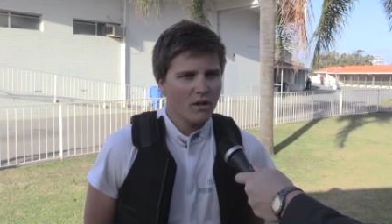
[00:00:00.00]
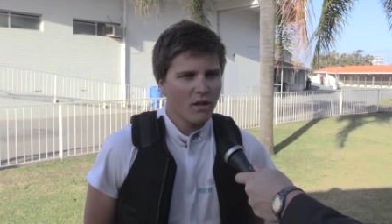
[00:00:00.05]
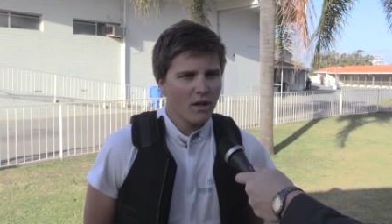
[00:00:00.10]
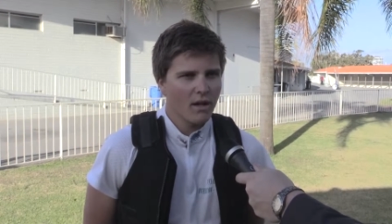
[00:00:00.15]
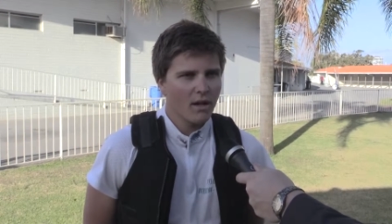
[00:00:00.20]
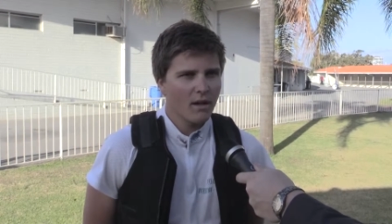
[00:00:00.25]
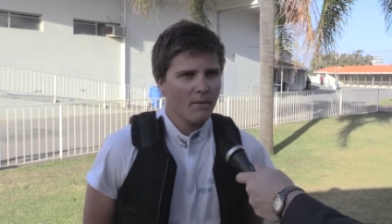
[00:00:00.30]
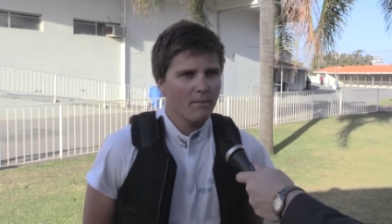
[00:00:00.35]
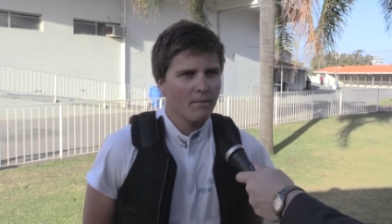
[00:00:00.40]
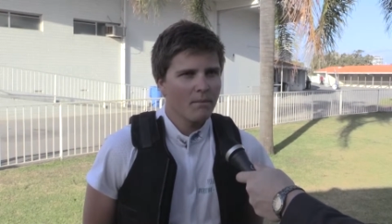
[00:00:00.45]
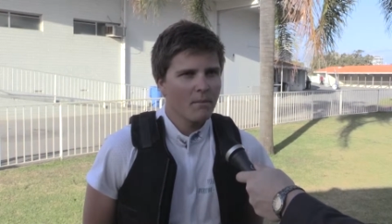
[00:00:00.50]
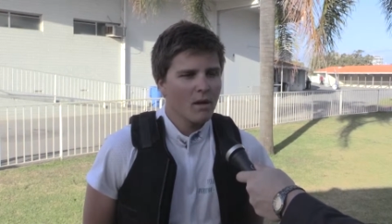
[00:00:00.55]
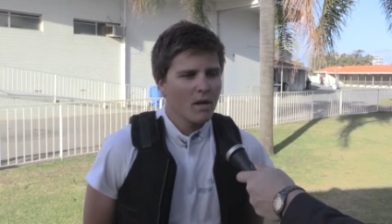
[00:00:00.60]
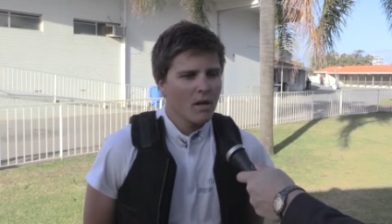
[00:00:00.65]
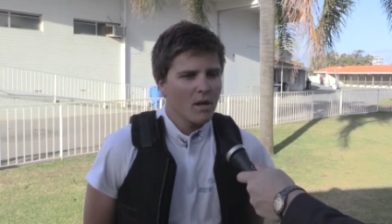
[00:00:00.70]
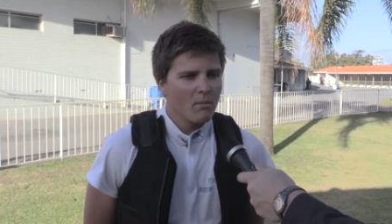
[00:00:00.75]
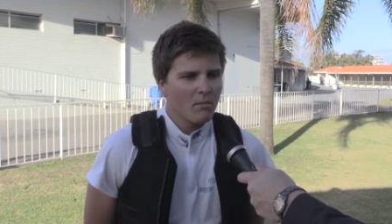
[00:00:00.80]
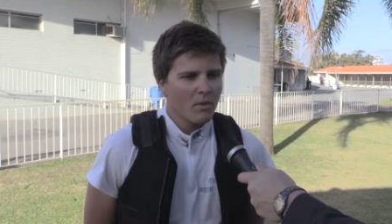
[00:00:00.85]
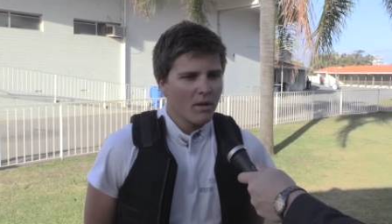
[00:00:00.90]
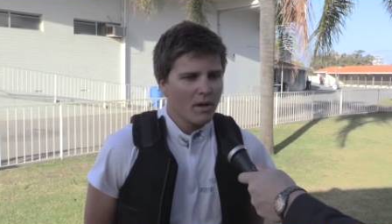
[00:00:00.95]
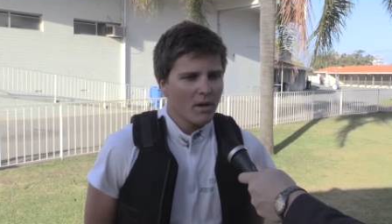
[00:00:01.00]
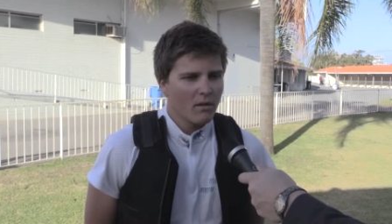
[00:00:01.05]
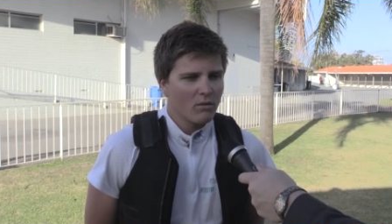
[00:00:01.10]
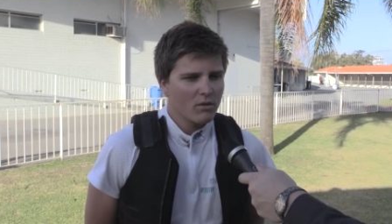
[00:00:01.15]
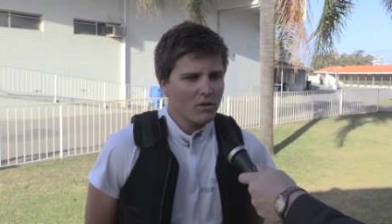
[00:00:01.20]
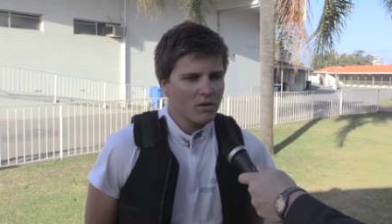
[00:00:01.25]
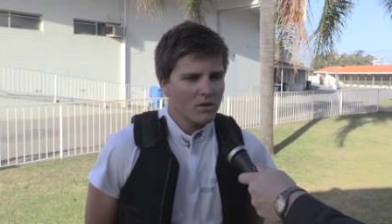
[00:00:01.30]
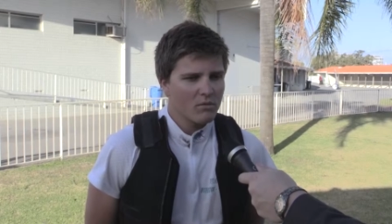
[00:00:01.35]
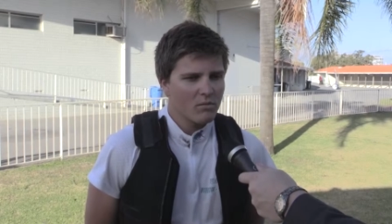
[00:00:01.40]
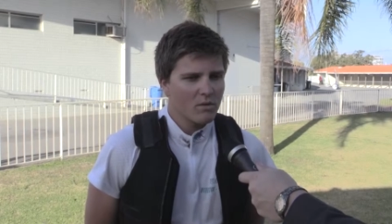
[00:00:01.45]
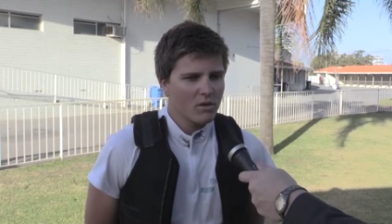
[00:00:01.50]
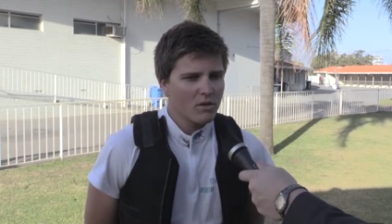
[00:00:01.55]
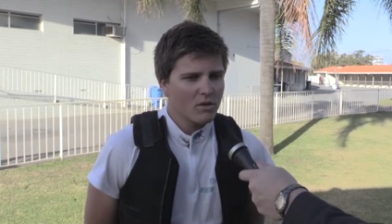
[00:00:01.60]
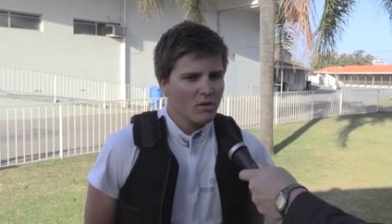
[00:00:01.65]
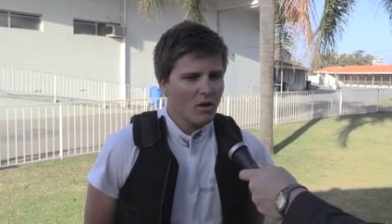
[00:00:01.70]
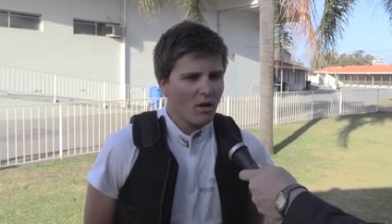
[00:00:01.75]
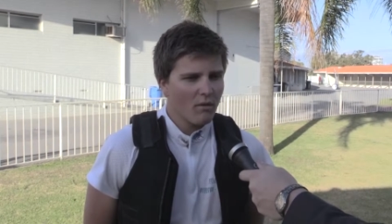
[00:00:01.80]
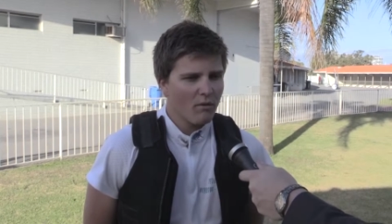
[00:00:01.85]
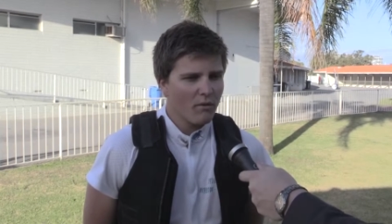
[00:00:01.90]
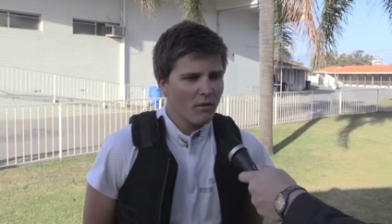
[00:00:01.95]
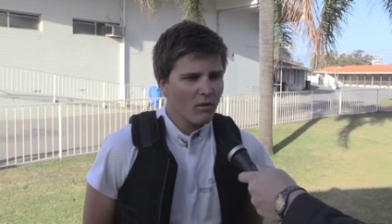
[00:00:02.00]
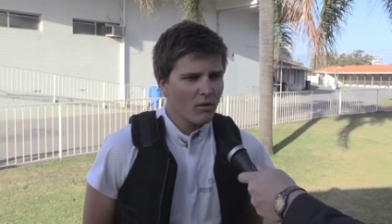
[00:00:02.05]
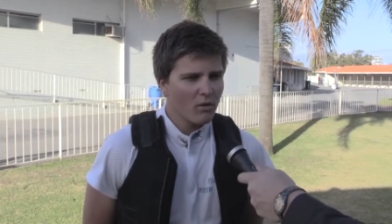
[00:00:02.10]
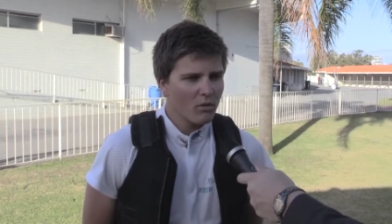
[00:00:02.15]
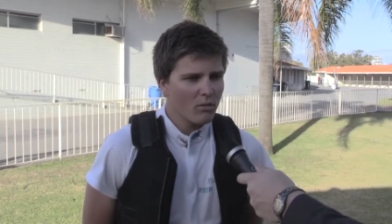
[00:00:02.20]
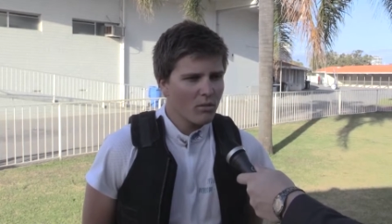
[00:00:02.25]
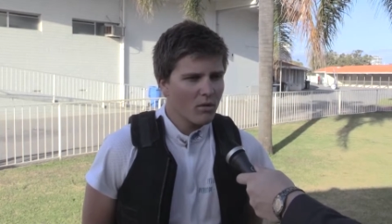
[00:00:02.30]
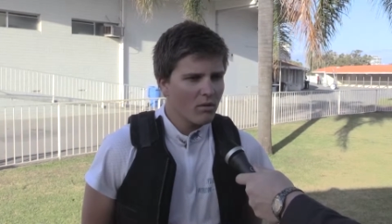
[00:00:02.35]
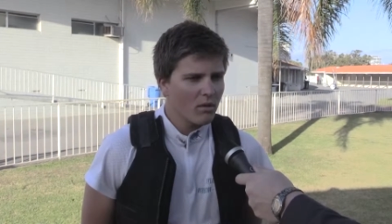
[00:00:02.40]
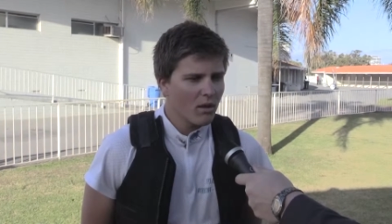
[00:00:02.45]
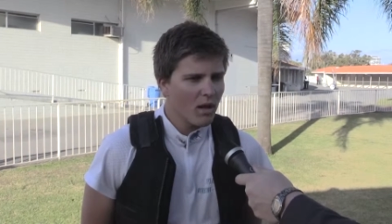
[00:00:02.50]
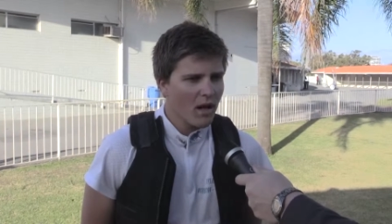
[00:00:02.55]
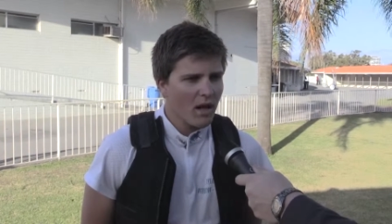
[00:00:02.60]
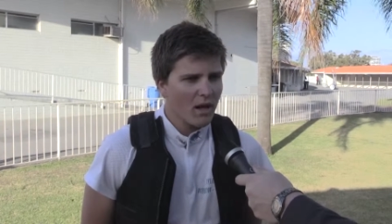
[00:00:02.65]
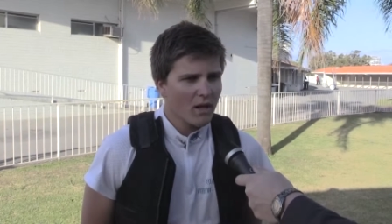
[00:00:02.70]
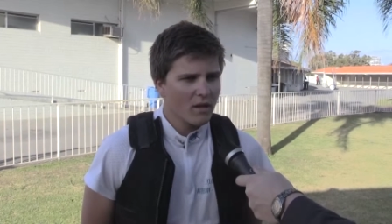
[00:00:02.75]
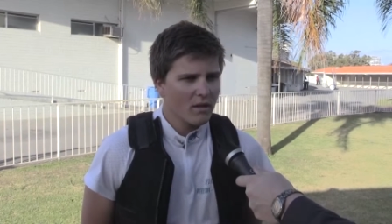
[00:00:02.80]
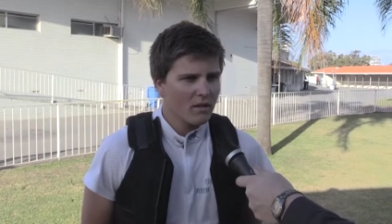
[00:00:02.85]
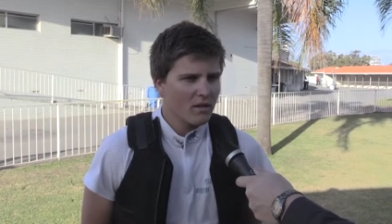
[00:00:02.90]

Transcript: Um, but yeah, we'll just be driving for a little bit of luck,